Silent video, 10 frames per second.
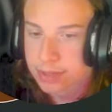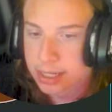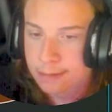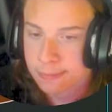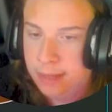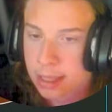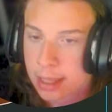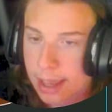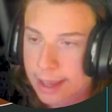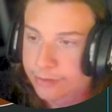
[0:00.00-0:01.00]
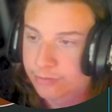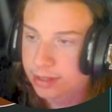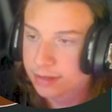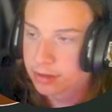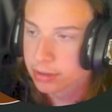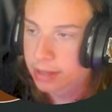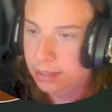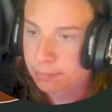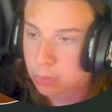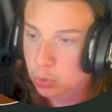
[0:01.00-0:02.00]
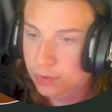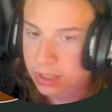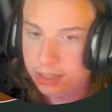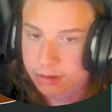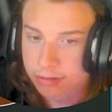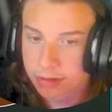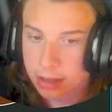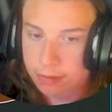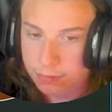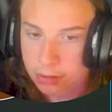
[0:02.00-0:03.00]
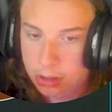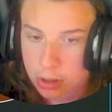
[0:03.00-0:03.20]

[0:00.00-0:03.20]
zone on. And if these are like moving and stuff,